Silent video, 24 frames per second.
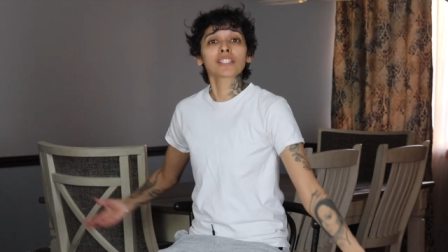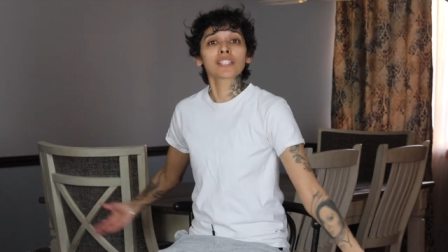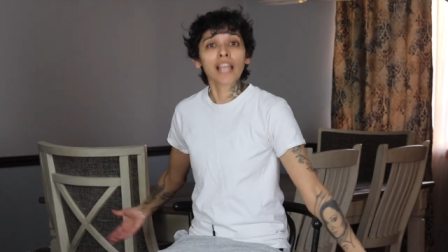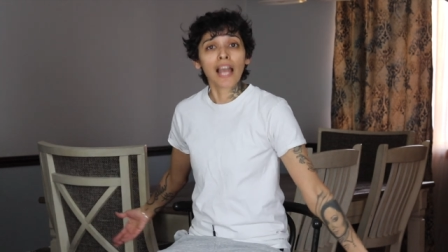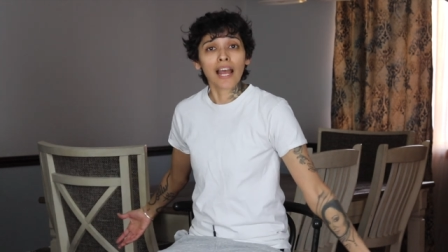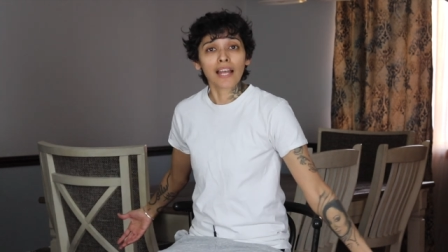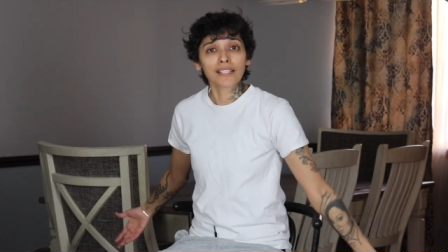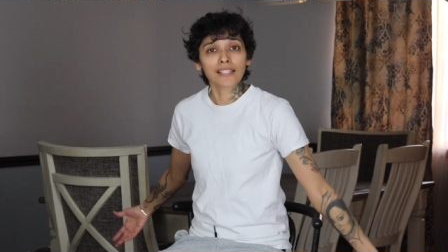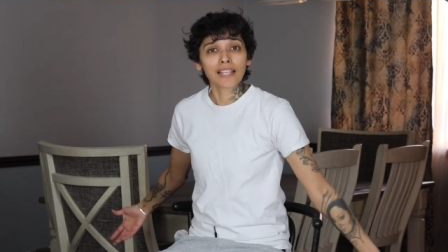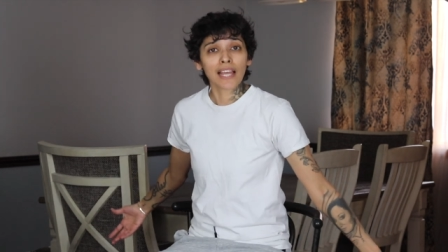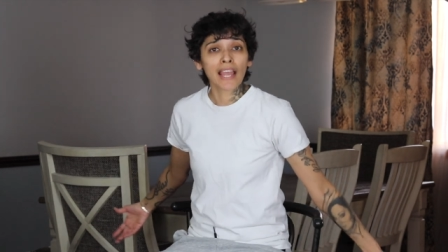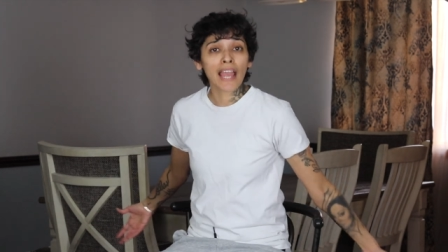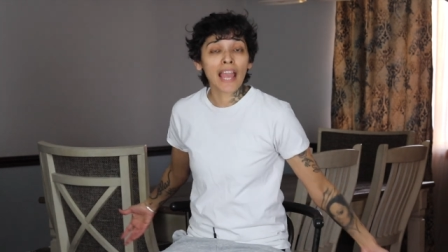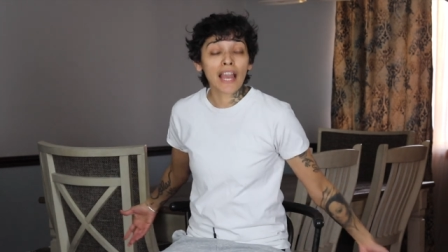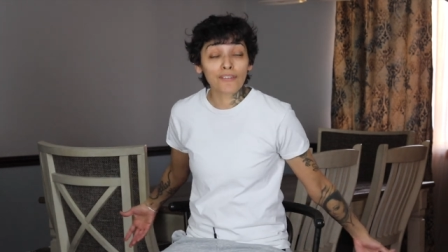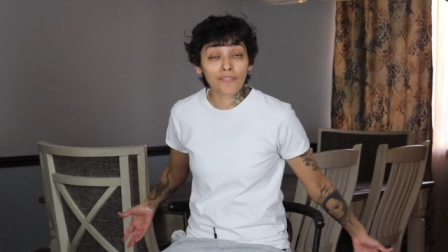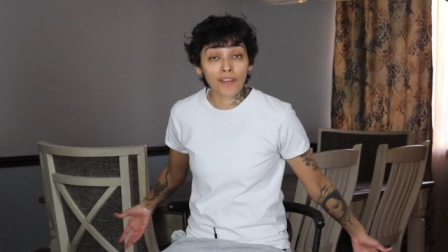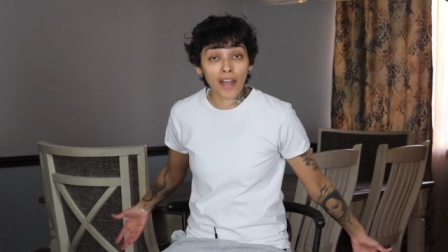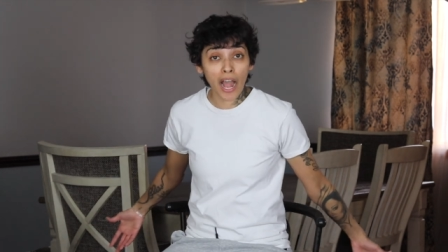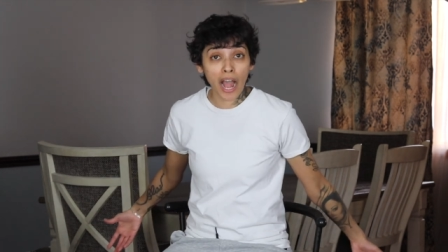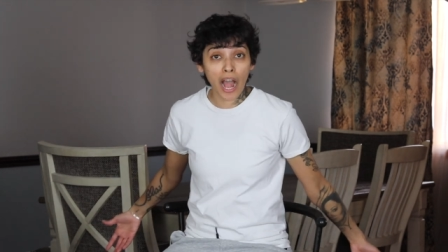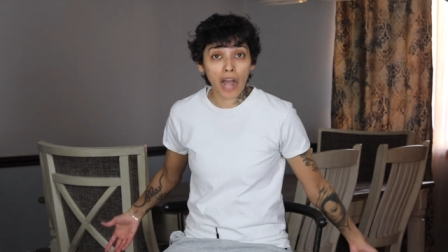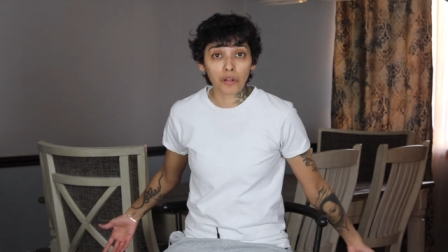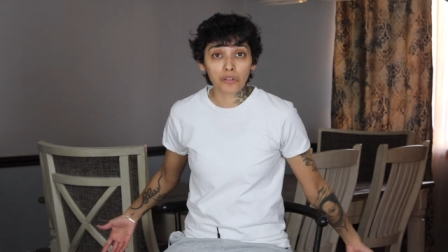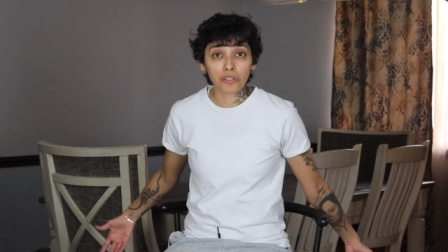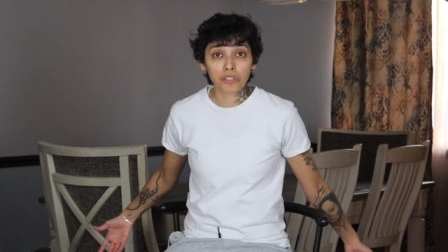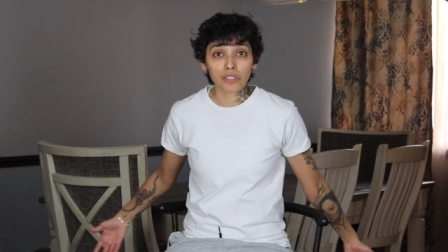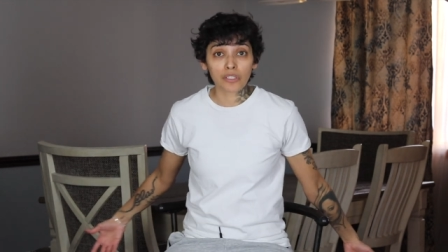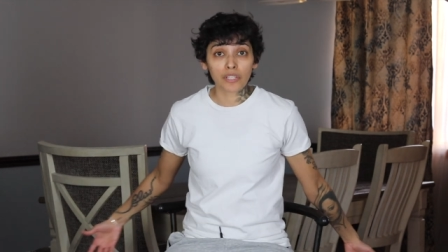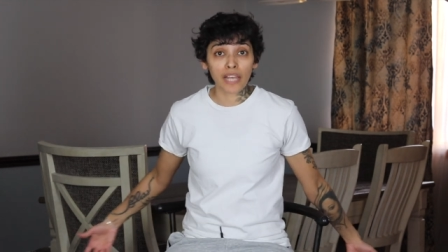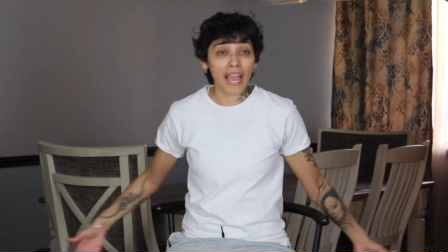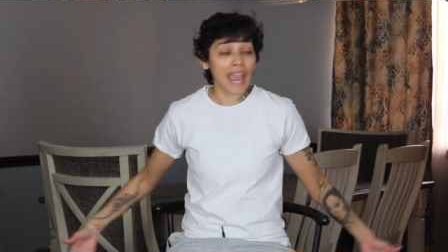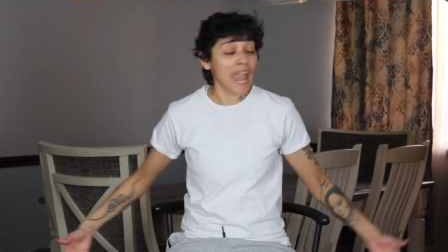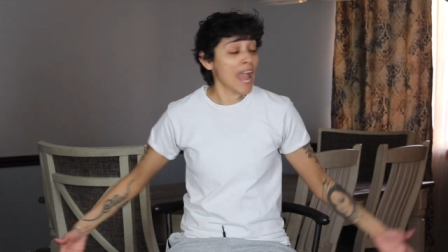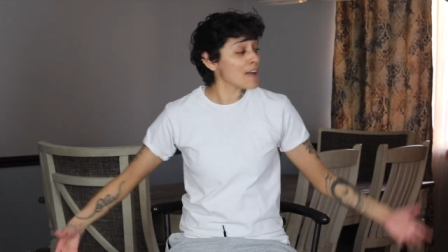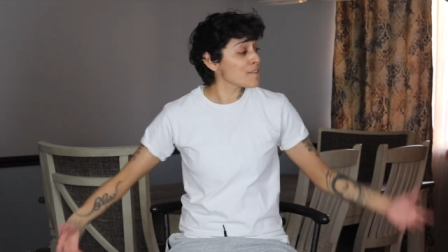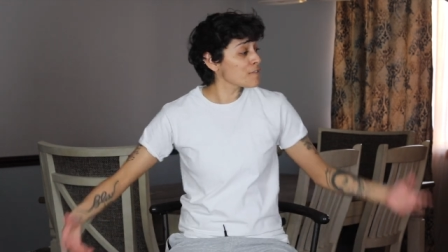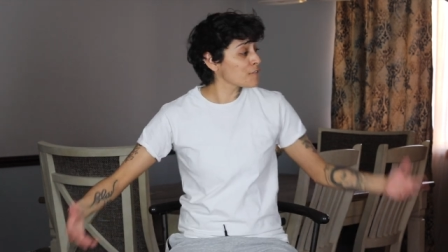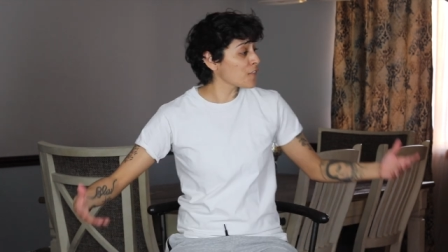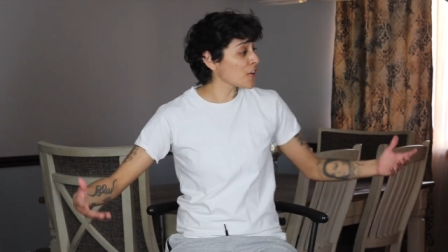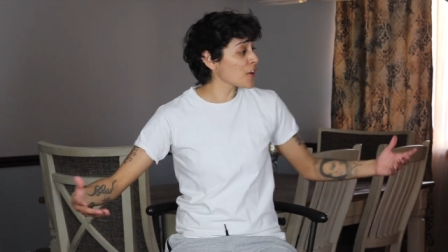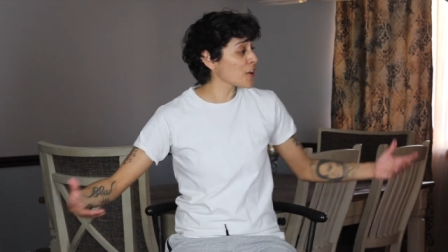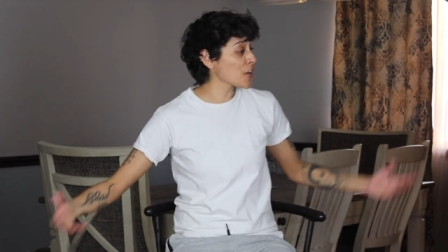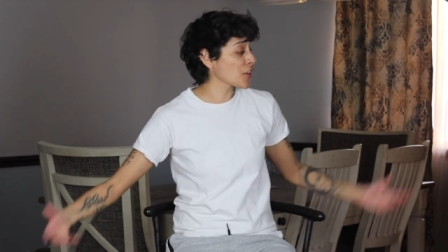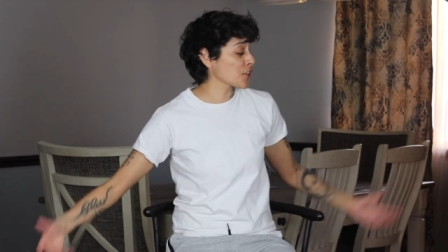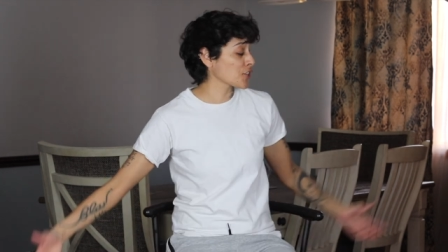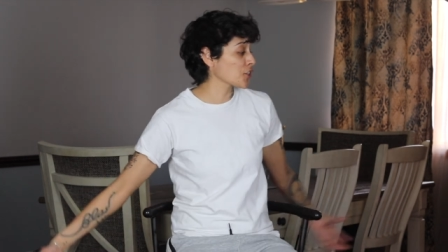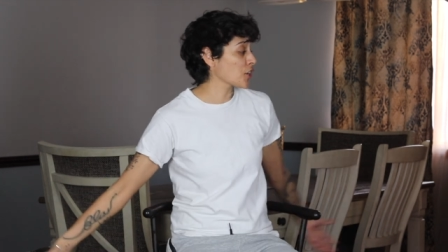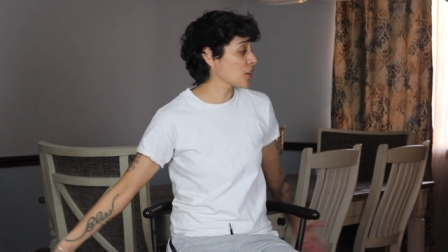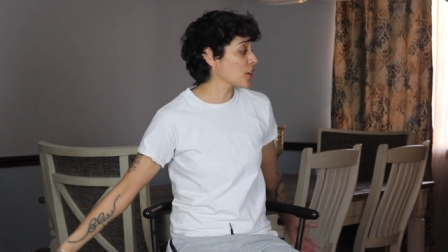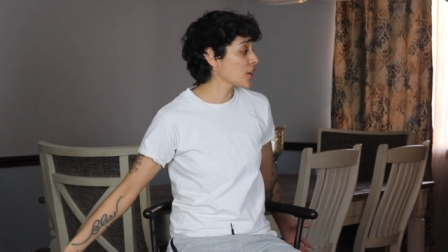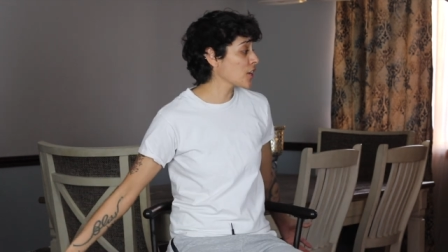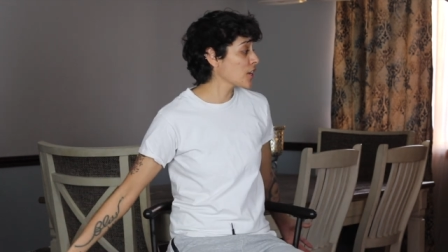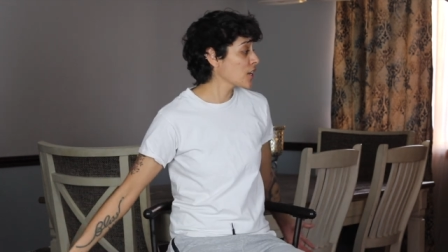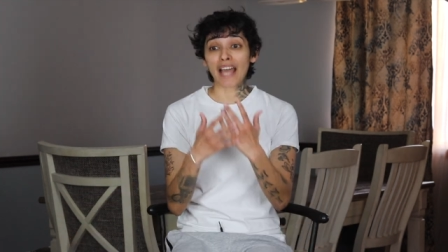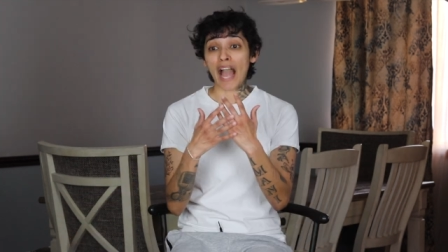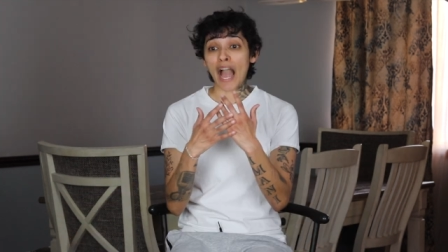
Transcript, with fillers: Yes, I have a house. I have furniture.